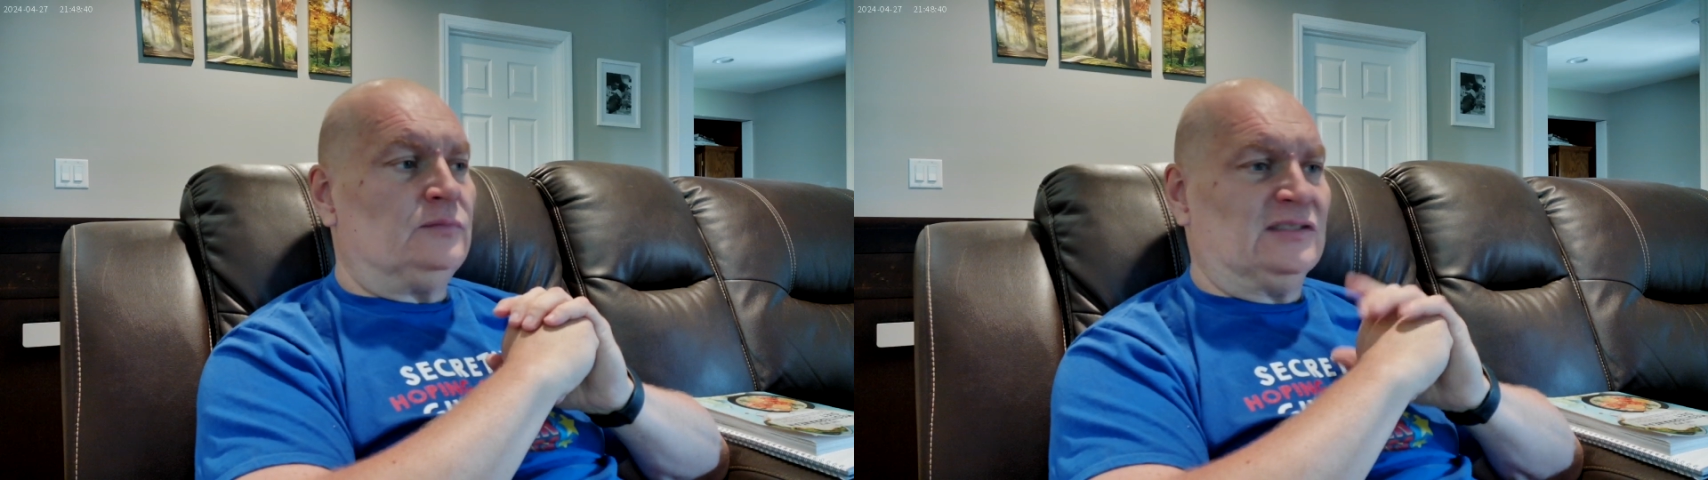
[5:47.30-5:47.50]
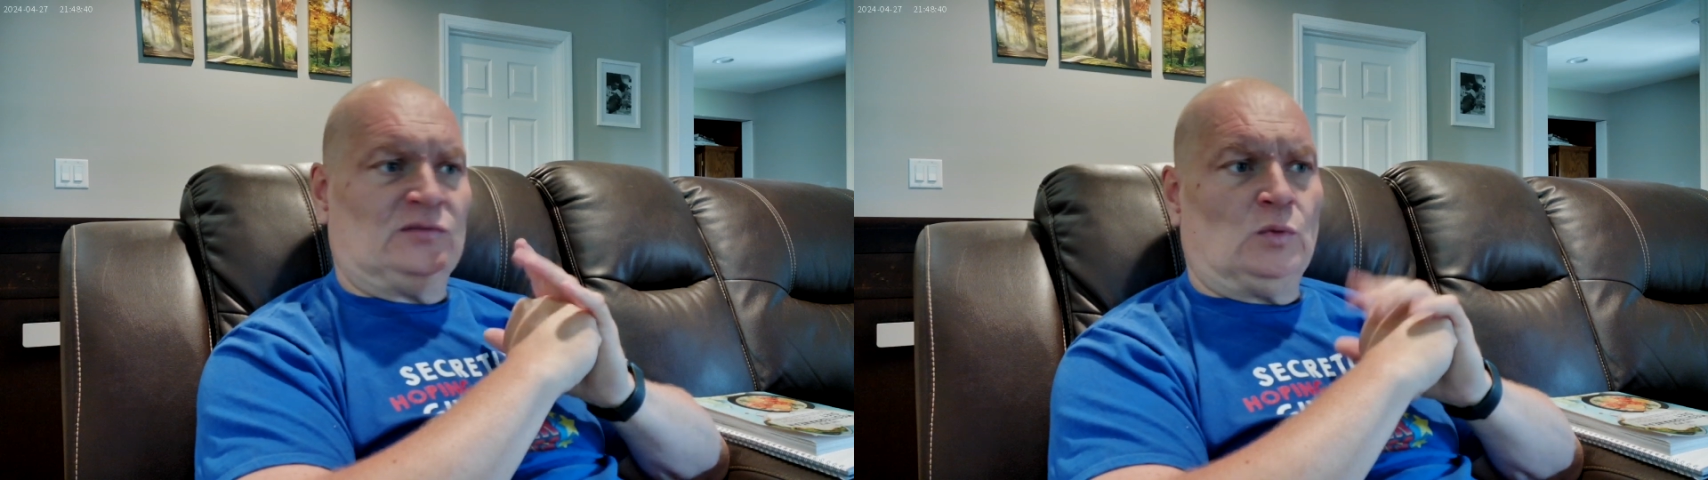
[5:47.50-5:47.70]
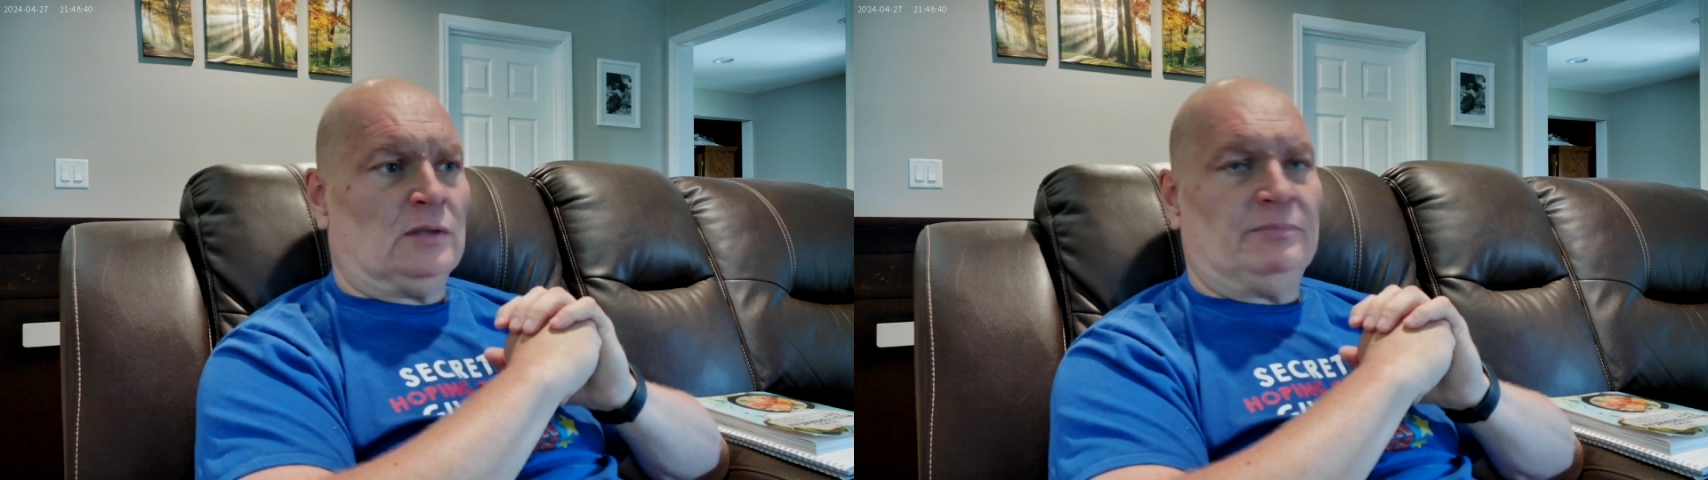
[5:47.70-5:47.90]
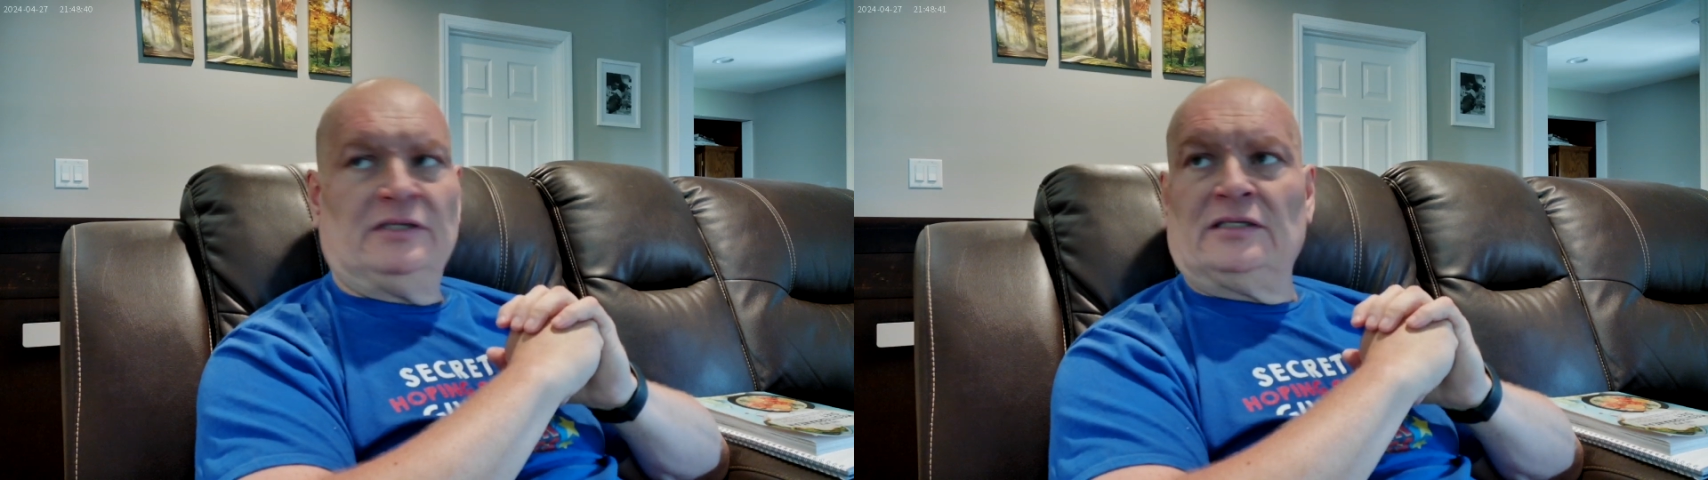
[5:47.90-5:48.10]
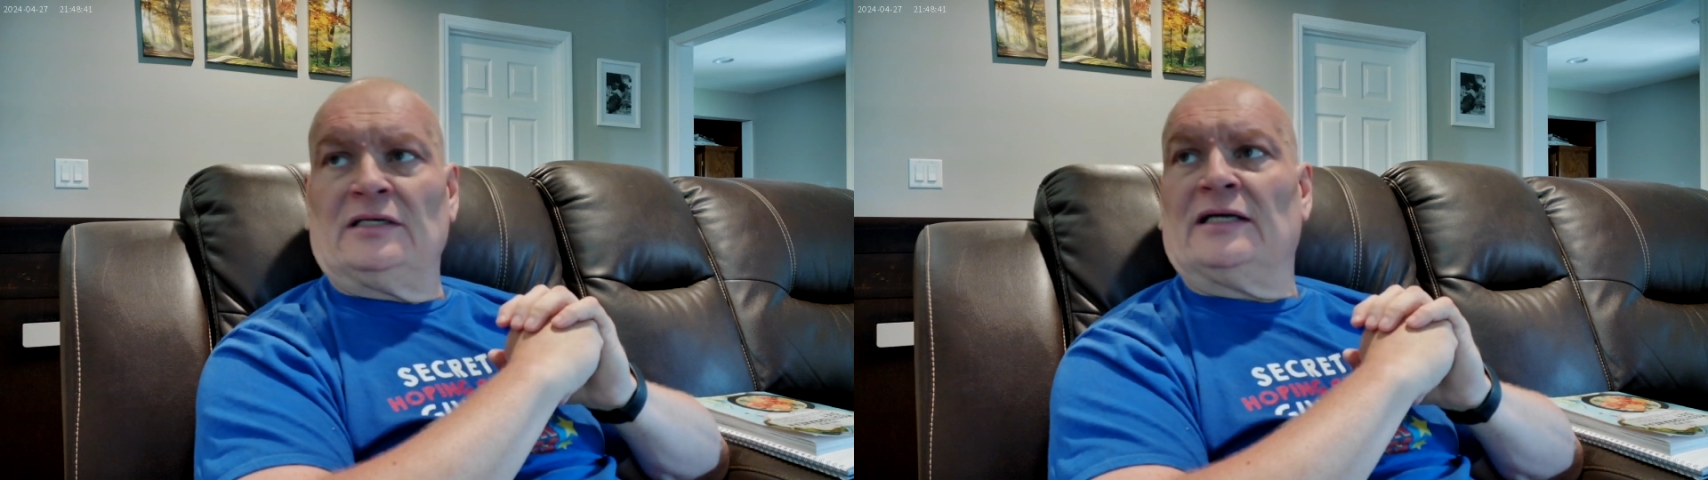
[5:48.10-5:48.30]
this one
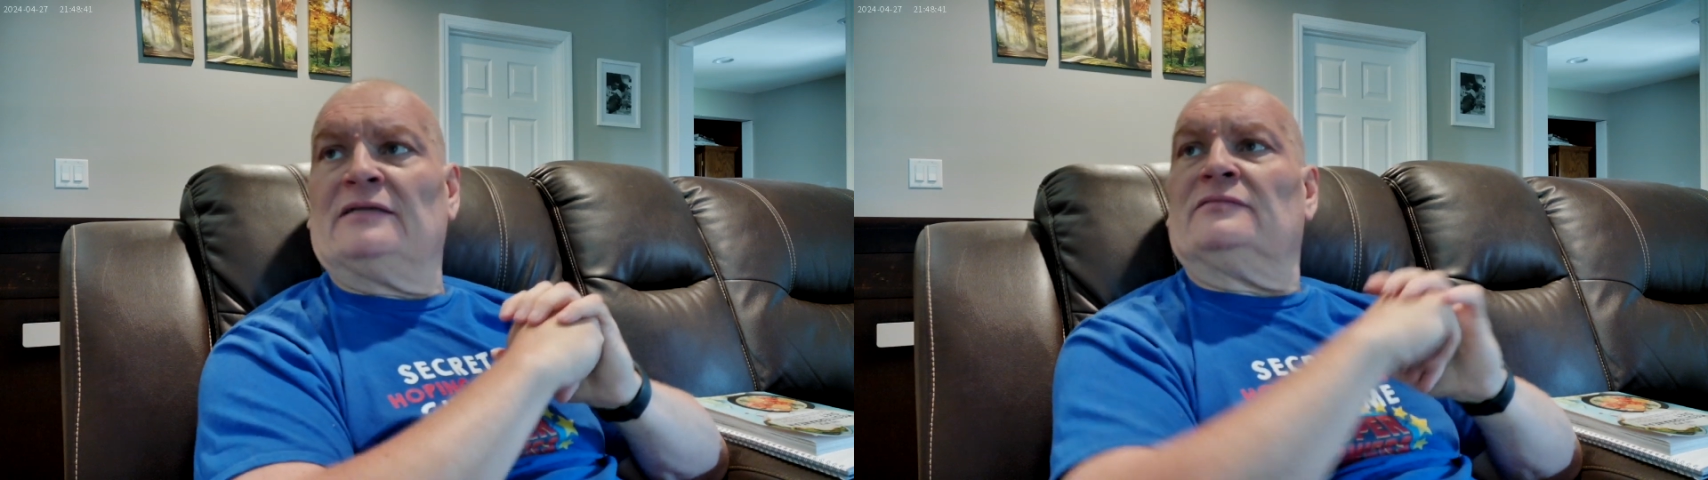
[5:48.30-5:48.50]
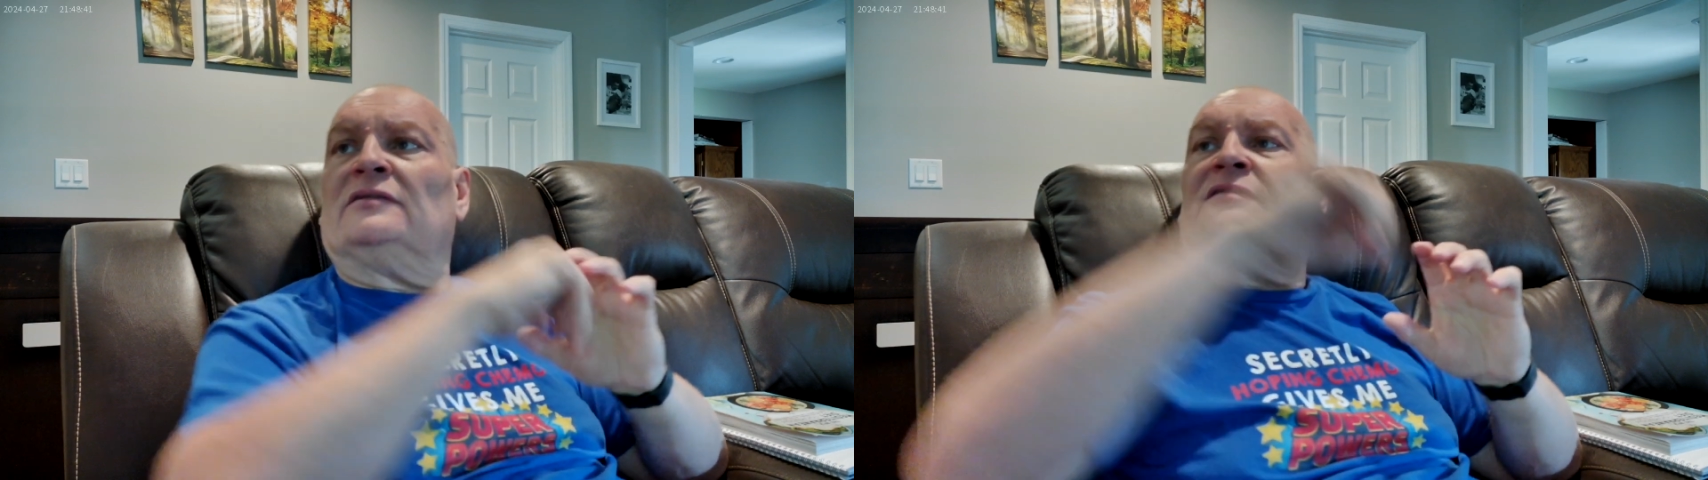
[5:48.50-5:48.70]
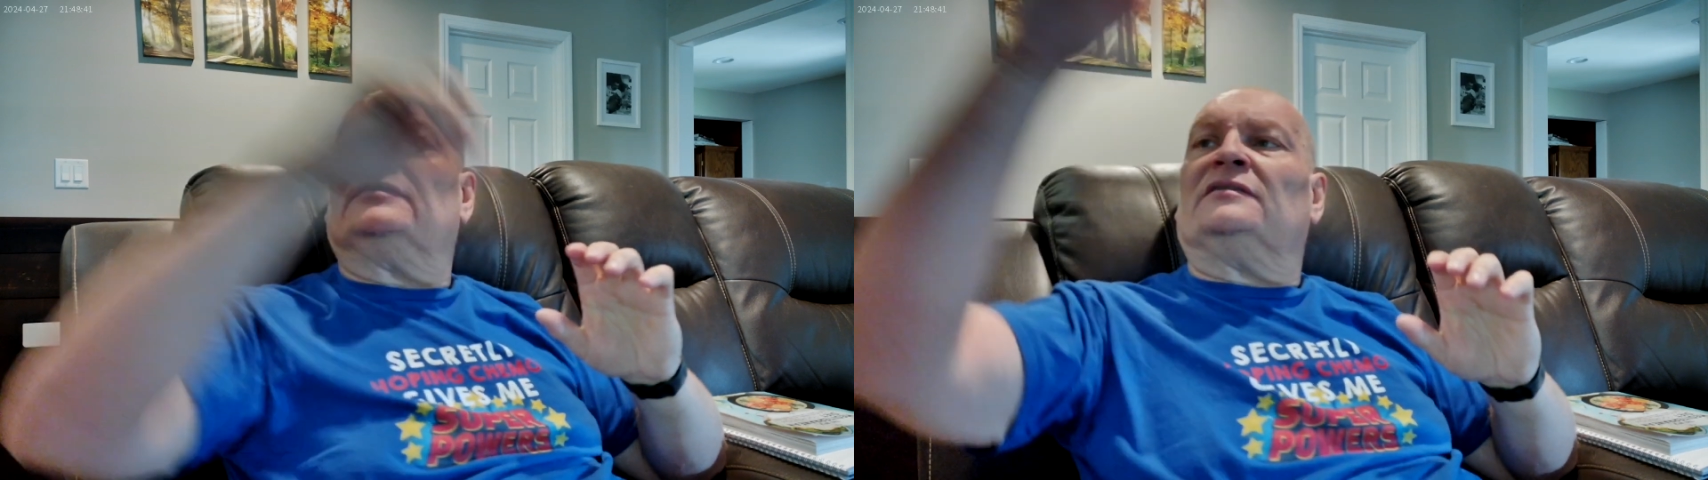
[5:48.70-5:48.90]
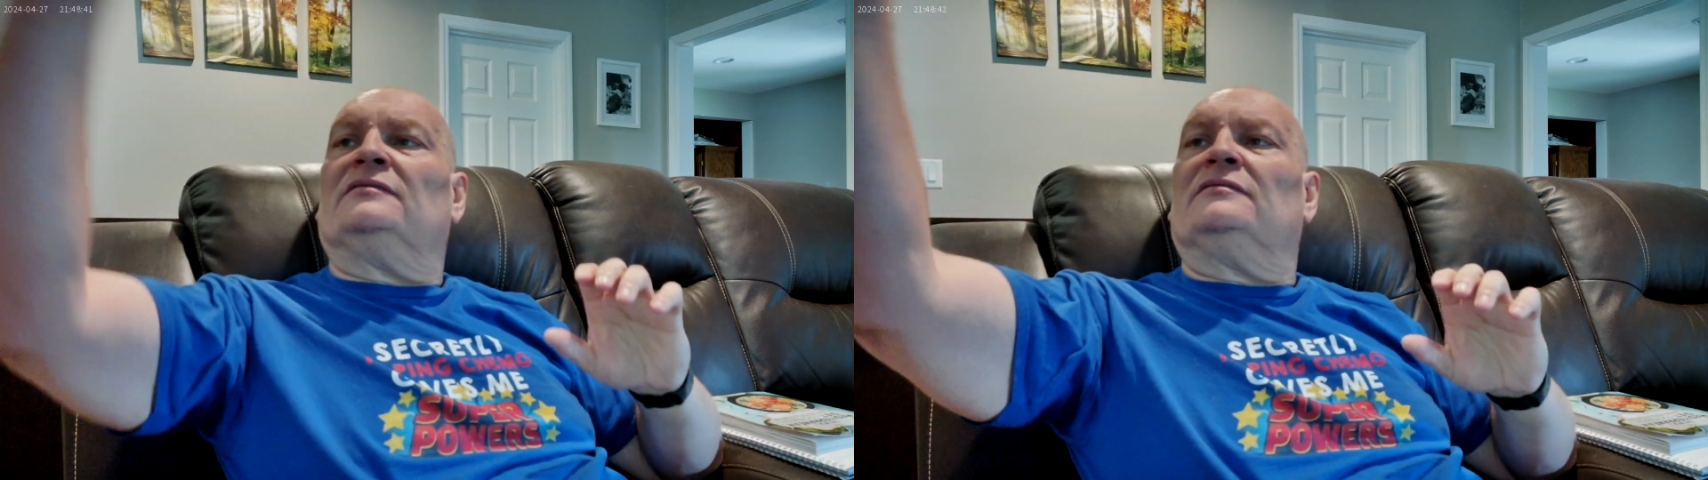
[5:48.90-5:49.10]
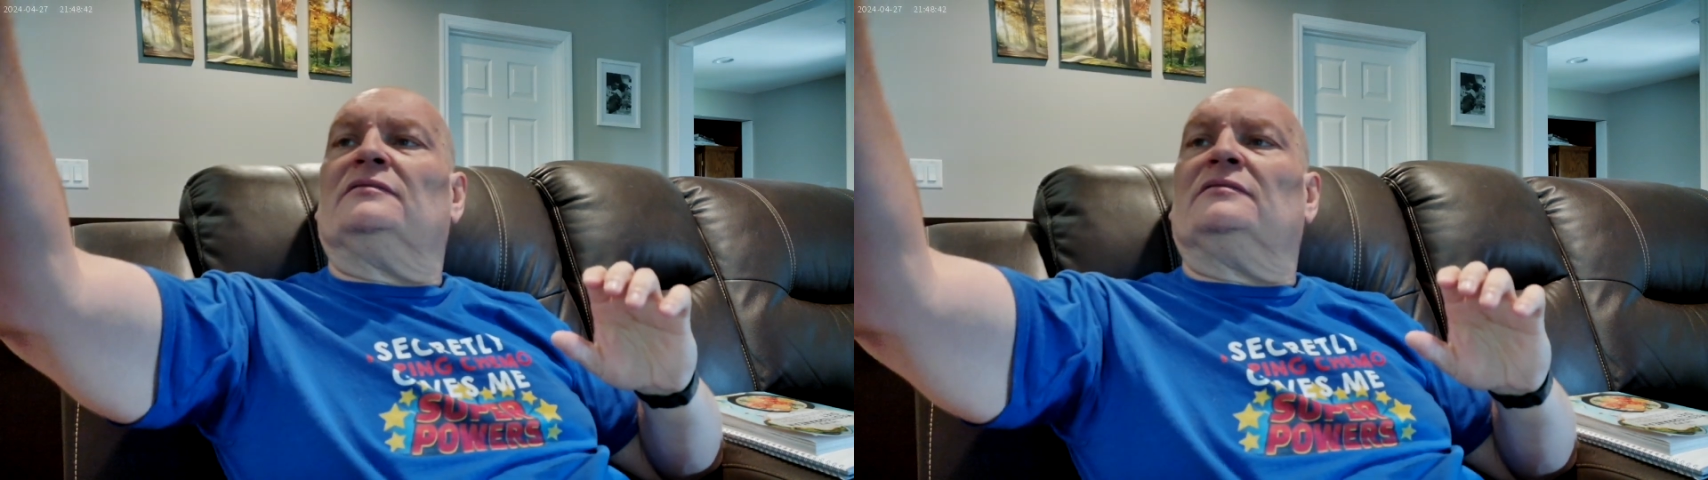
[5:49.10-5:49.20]
pill a night. What is it?